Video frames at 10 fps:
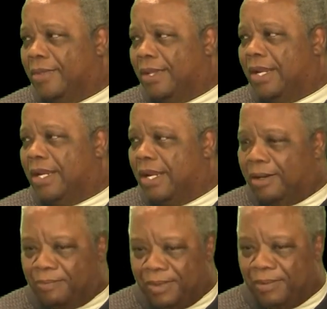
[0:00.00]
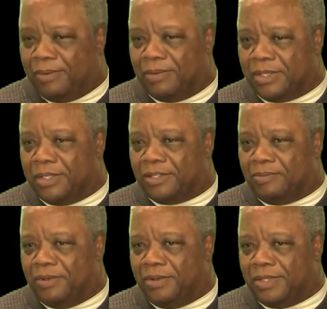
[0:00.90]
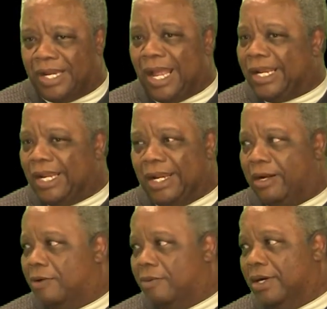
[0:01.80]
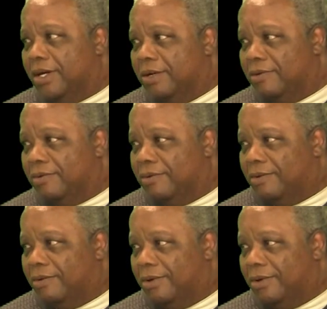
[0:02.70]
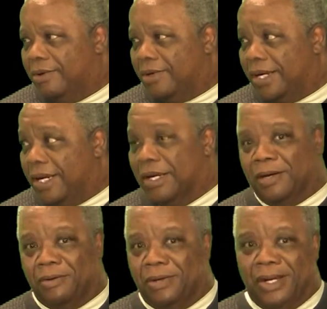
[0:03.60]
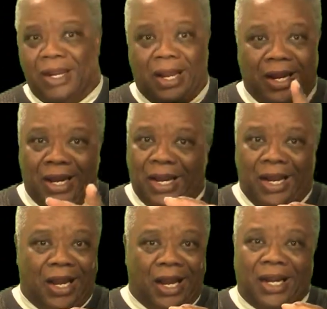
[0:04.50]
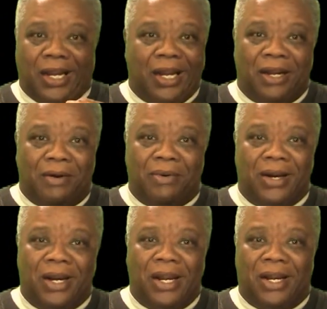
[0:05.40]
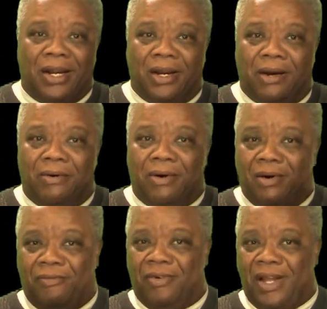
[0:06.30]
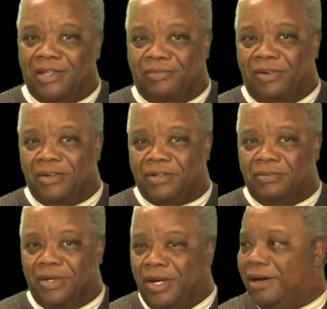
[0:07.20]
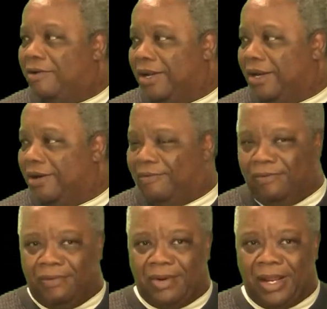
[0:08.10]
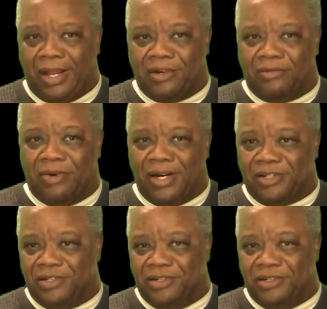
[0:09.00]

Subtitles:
and help people with their spirits. I can't go where you can go. I can't go where he can go, or vice versa. We all have our directions.